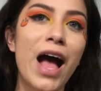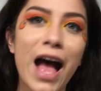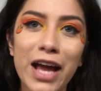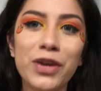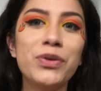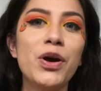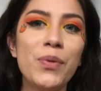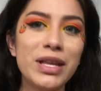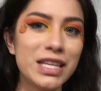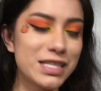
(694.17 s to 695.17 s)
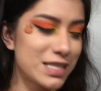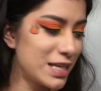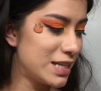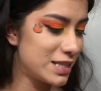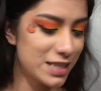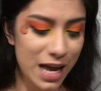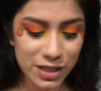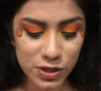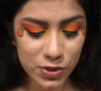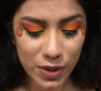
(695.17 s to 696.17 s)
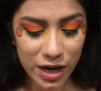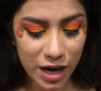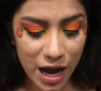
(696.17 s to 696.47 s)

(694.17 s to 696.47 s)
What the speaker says: I don't know what this is. I swear.